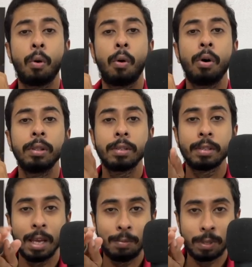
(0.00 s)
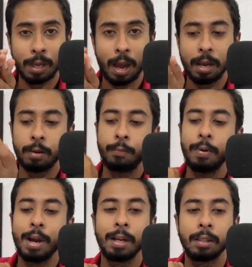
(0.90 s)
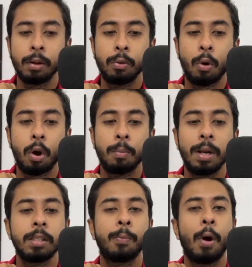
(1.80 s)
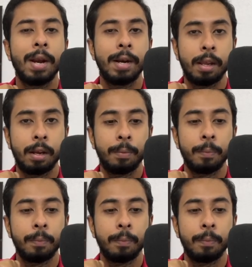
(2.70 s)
on the same side where the normal is pointing.